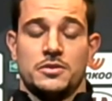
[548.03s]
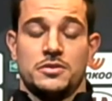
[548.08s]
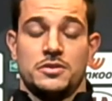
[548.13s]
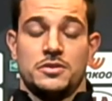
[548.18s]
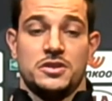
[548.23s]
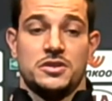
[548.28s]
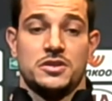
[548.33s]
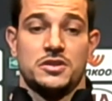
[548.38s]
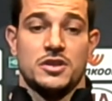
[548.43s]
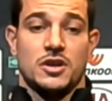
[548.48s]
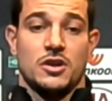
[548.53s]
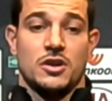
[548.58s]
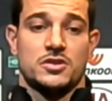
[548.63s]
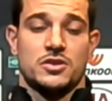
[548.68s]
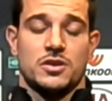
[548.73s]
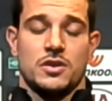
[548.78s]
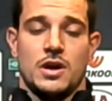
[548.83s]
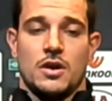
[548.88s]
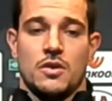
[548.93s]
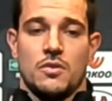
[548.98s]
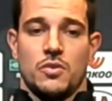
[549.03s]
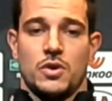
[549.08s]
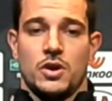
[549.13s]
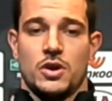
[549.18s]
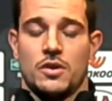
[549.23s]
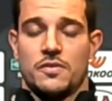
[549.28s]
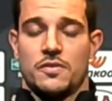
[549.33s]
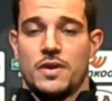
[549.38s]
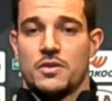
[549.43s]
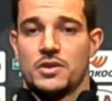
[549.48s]
This is also
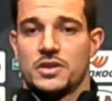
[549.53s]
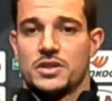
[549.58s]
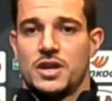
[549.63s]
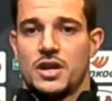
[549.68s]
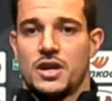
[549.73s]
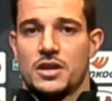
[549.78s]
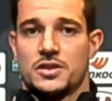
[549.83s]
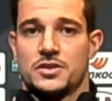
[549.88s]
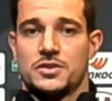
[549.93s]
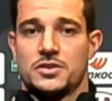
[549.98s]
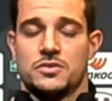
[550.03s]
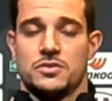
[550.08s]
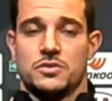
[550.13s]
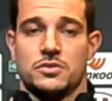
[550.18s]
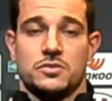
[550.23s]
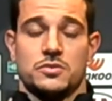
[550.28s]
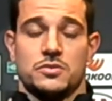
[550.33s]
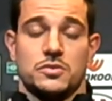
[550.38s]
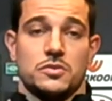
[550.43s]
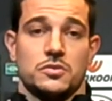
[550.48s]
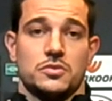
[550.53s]
one of our targets, to